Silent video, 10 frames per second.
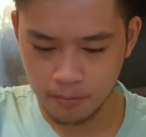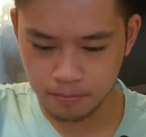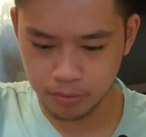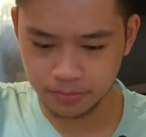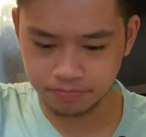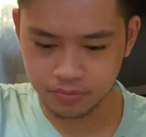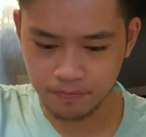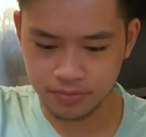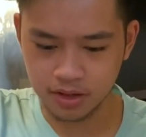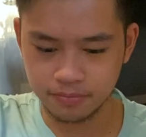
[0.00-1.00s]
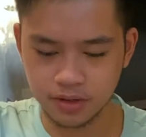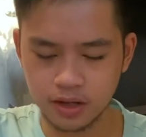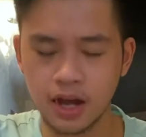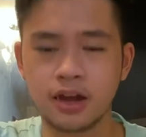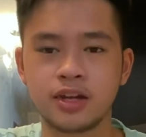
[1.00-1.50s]
But
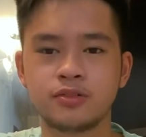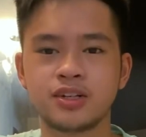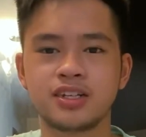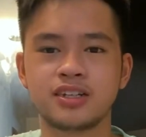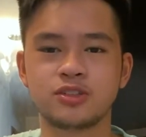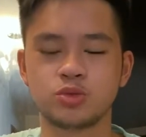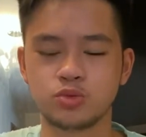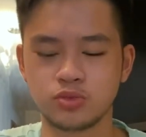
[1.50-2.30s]
I really do